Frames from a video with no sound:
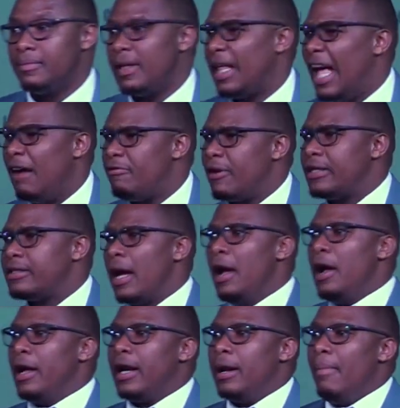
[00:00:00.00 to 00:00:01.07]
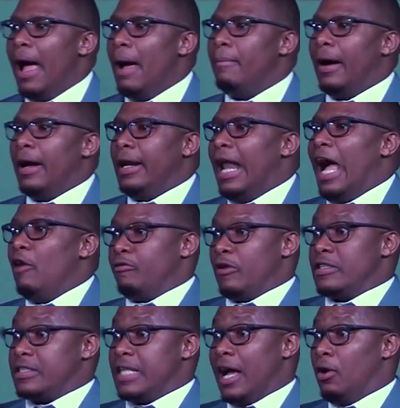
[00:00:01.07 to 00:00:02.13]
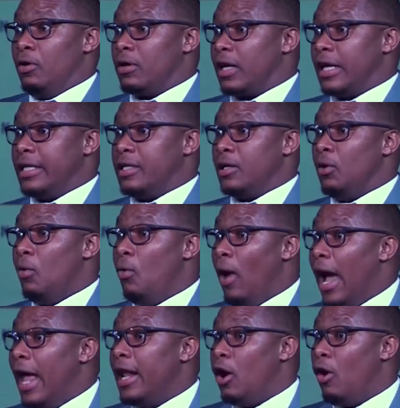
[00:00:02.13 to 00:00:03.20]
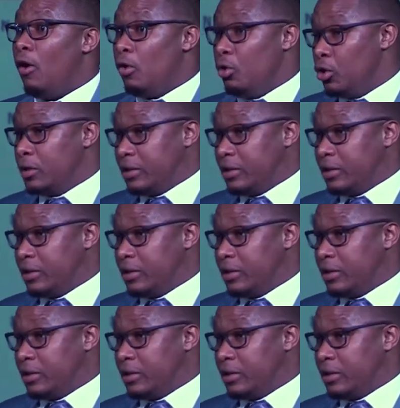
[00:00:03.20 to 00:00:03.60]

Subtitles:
Every time, remember, life is there already. When you